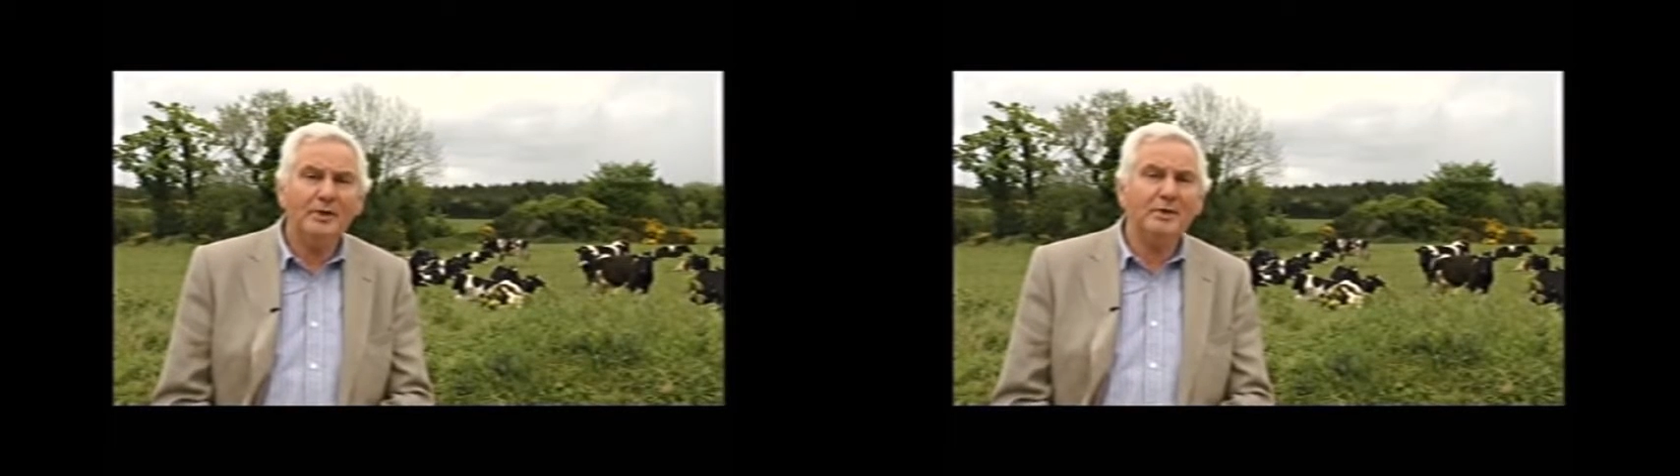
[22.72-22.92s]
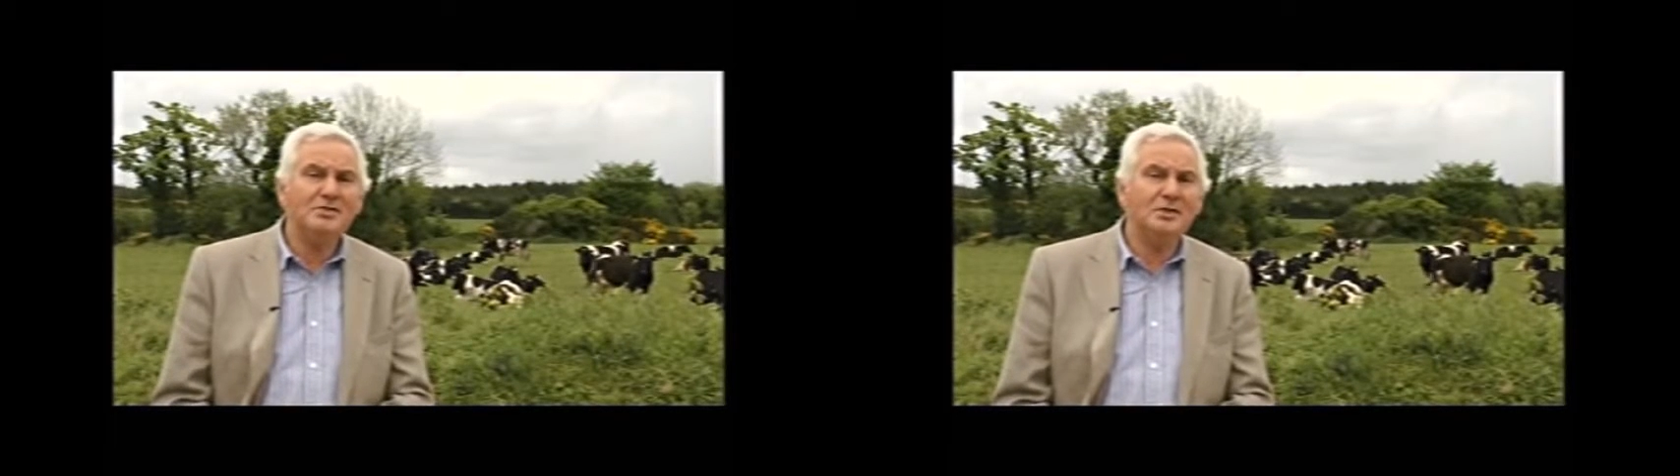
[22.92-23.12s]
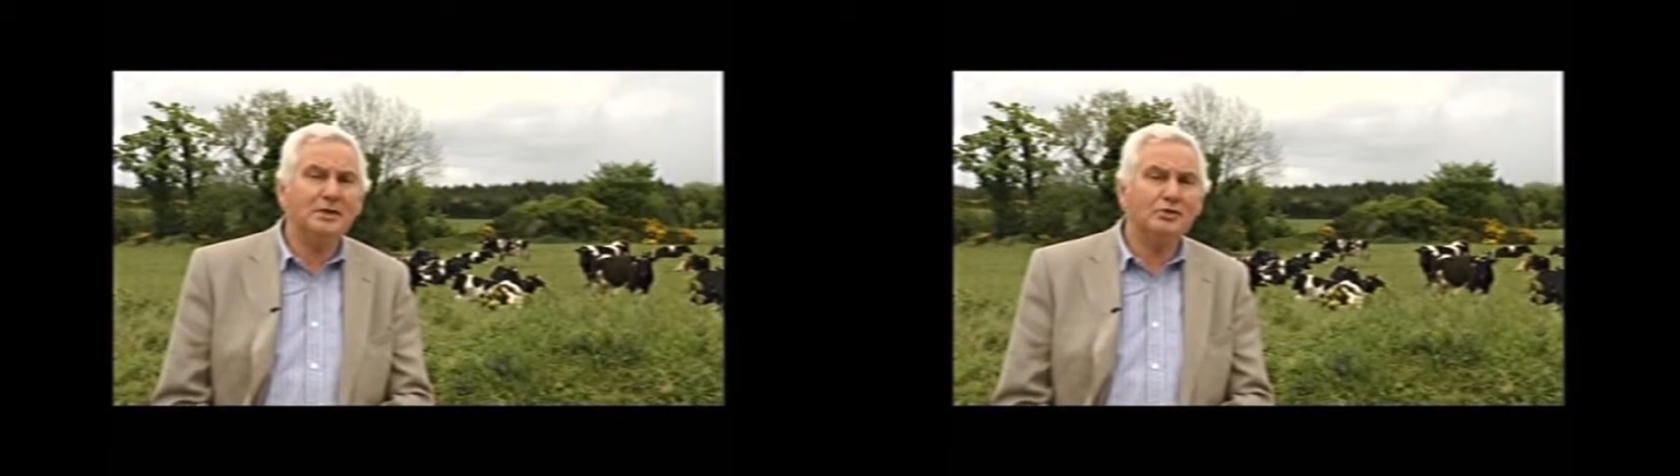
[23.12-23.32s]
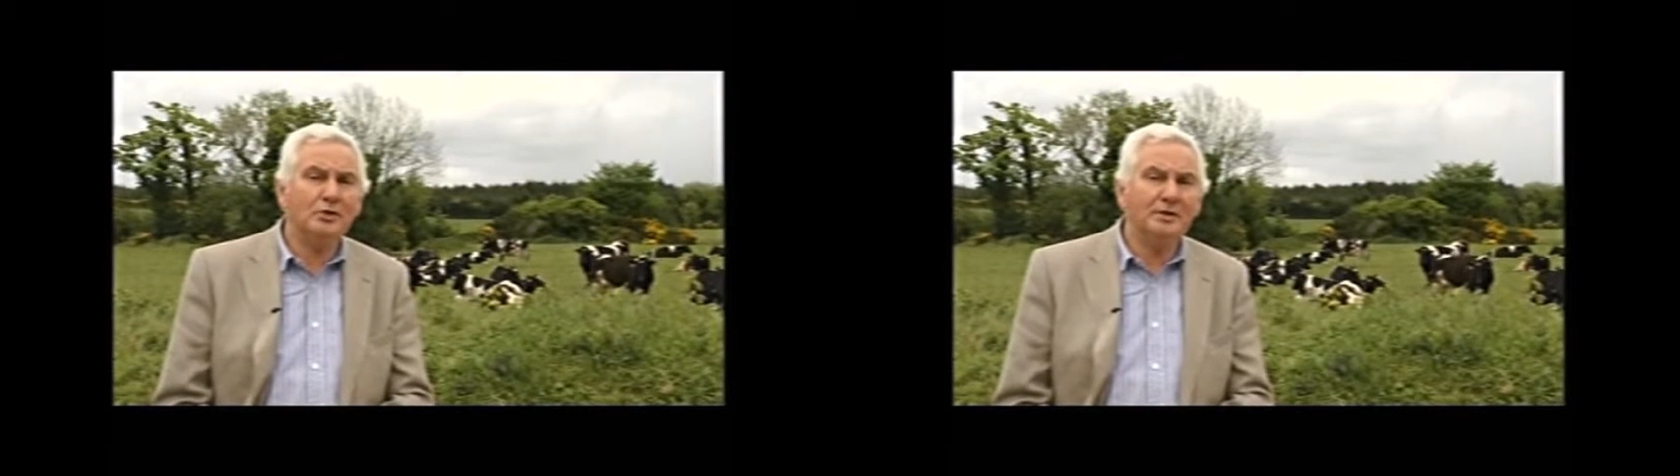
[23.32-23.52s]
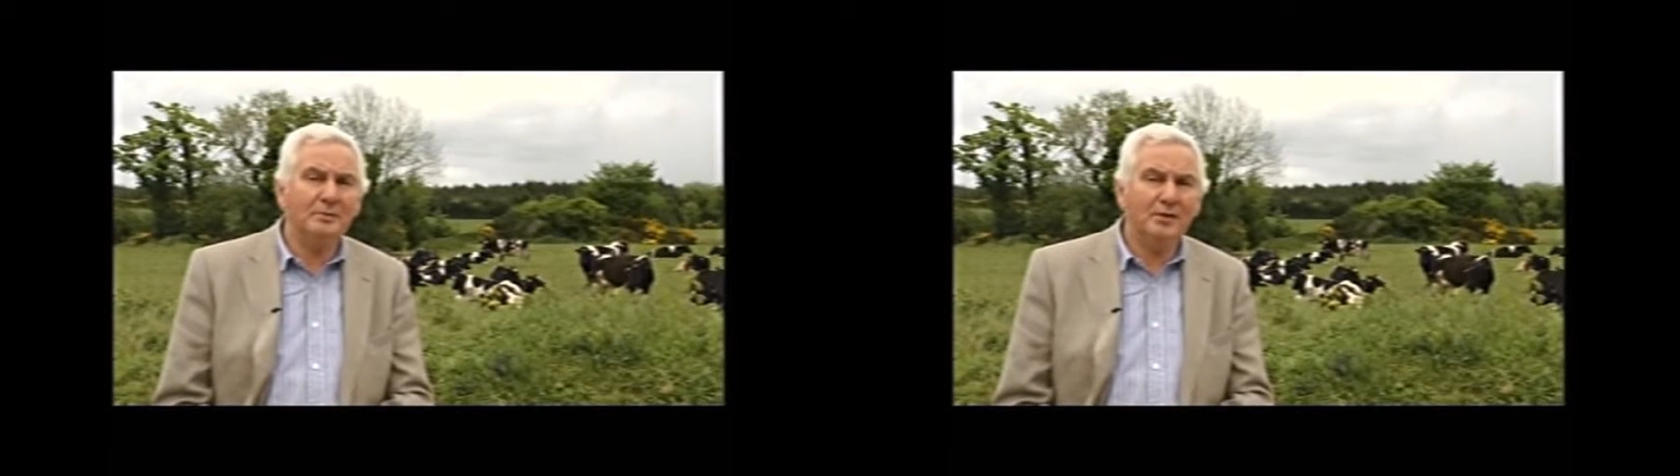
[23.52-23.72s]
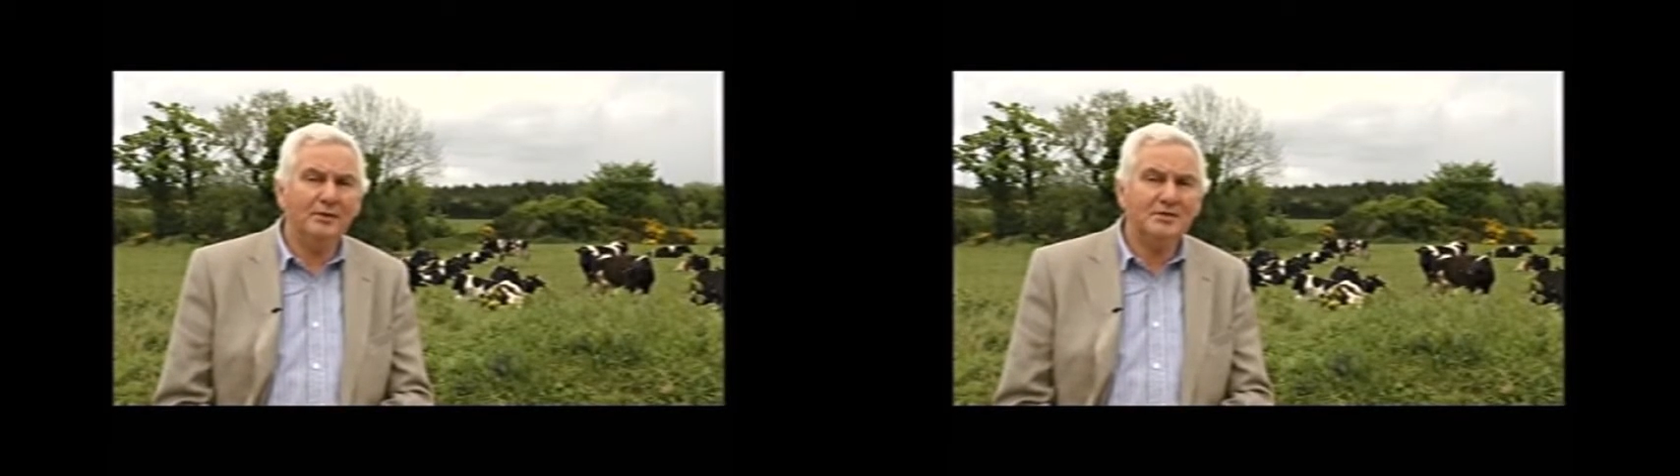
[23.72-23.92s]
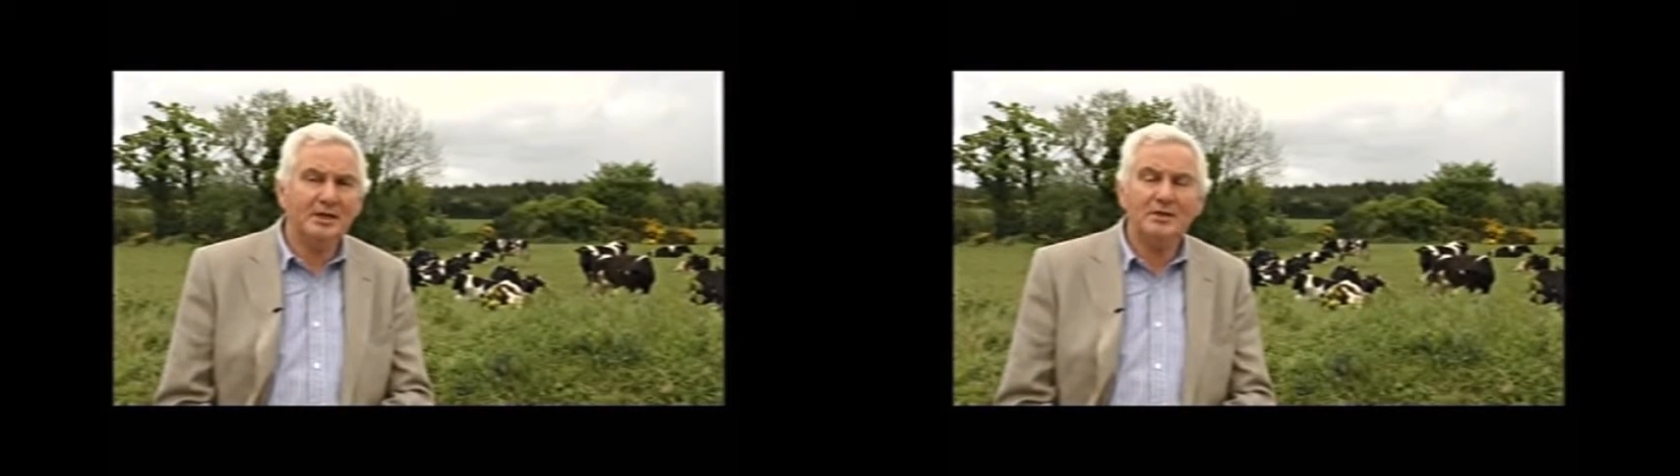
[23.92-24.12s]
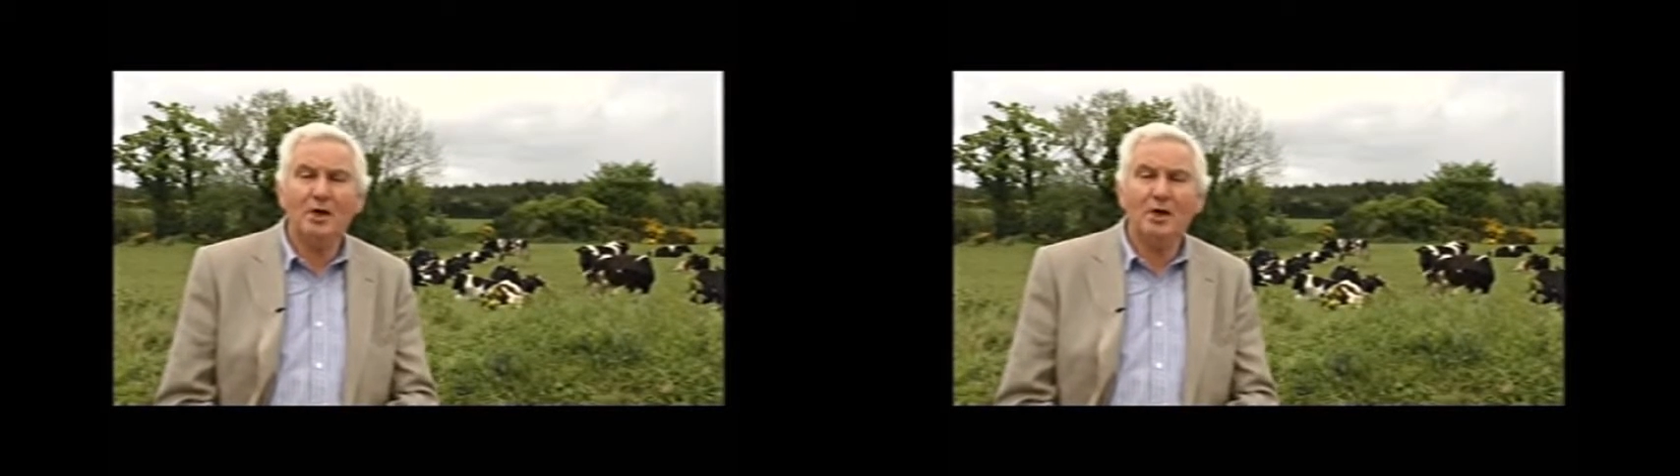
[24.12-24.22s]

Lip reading: and we recently joined them on the set